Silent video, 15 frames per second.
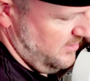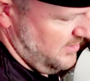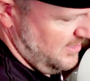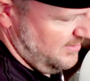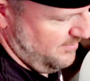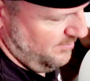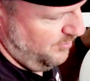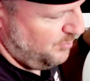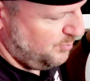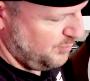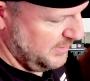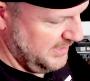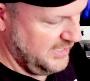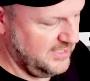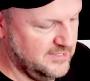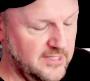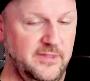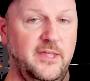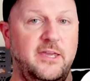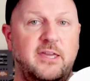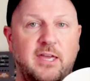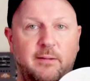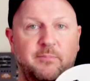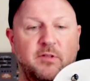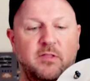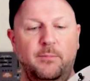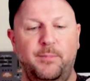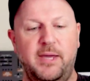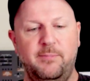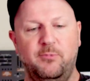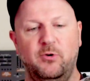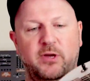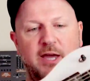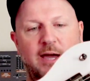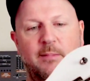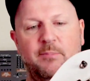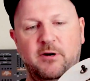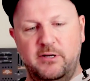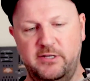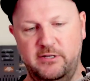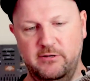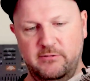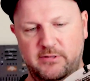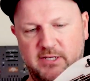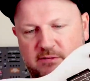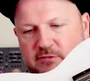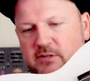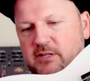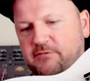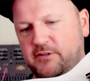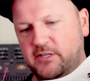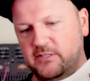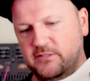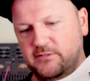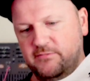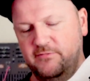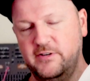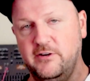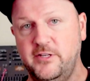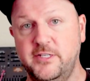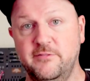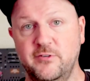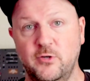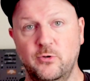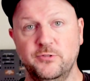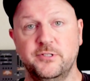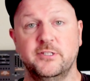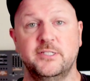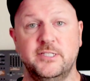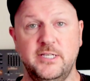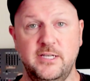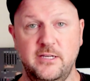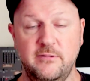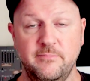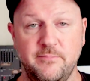I'm pleased that they kept the maple cap on here, even if it is very difficult to see.